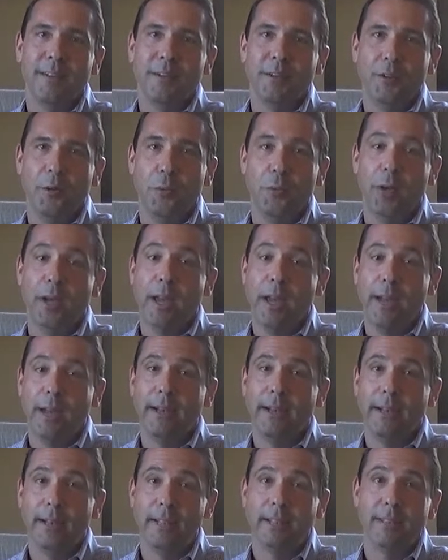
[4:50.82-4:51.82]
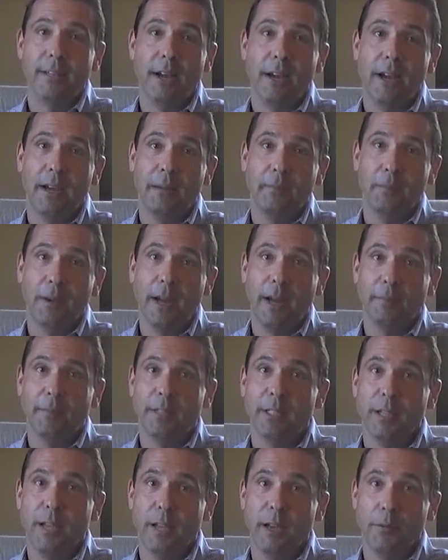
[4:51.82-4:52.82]
you know, we had at the time, Babs
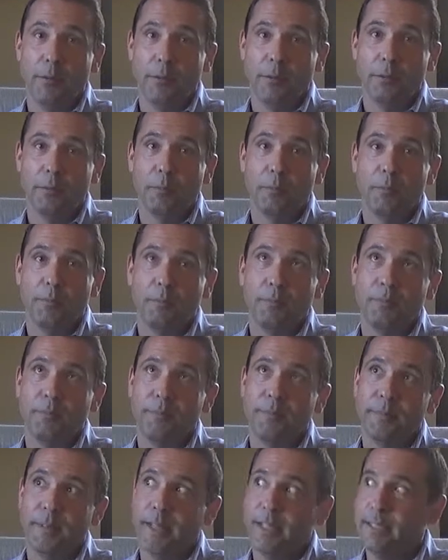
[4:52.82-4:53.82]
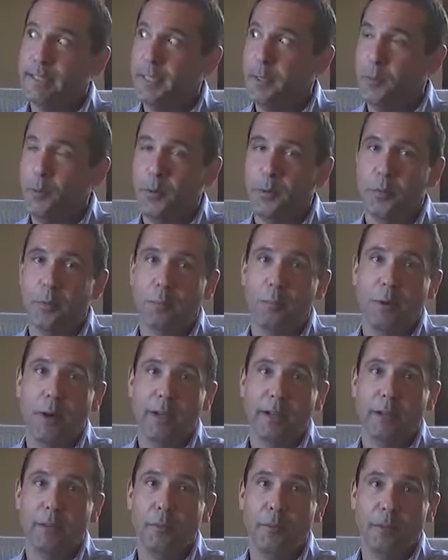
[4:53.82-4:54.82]
and I were, we were
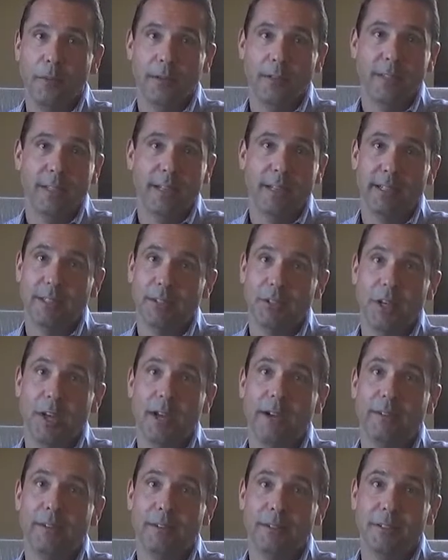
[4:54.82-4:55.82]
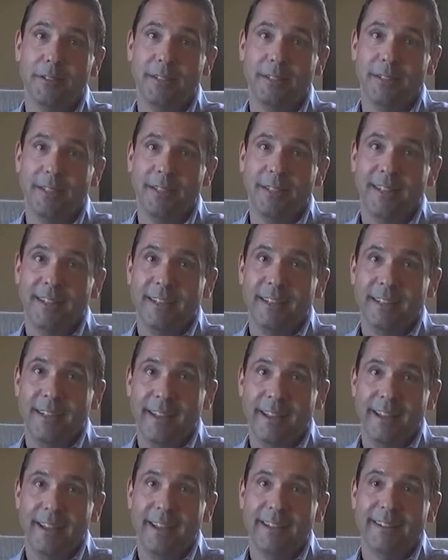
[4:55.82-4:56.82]
pregnant with our second child,
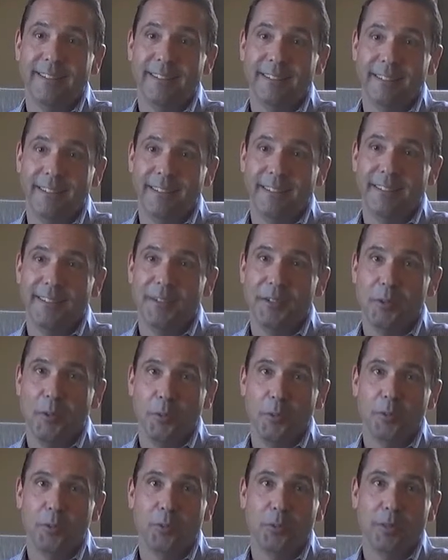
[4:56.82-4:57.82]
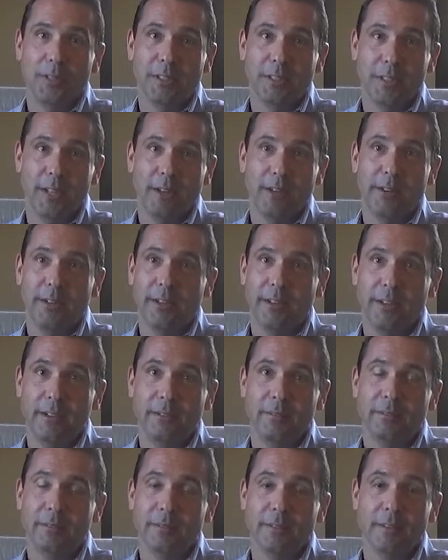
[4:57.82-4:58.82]
and, you know, it was really scary
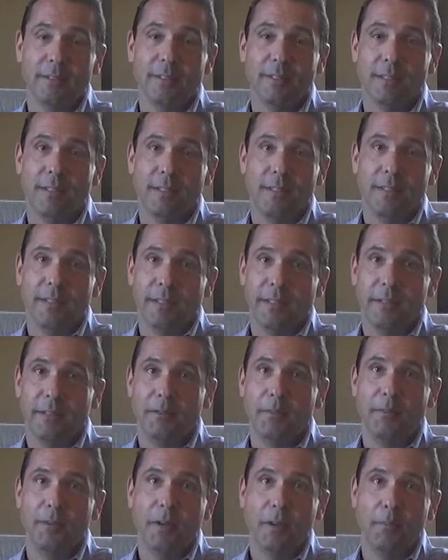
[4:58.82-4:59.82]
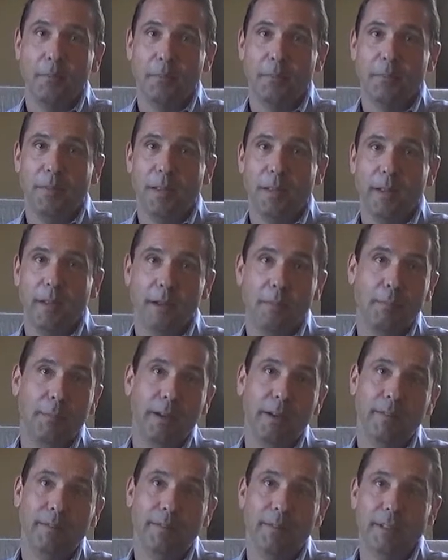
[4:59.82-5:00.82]
to give up the
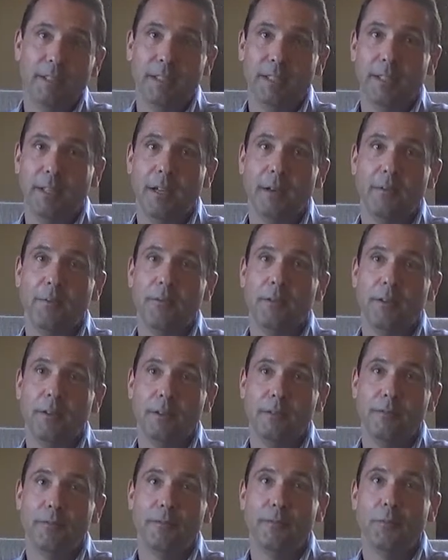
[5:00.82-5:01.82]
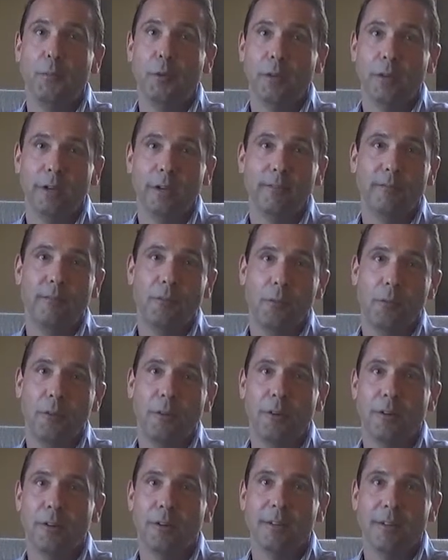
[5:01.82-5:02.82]
benefits and comfort of working
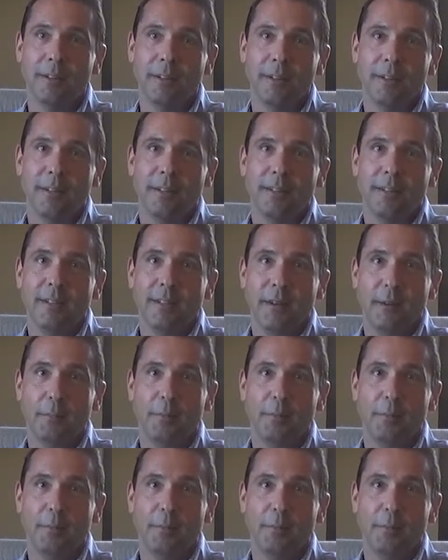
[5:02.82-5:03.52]
for a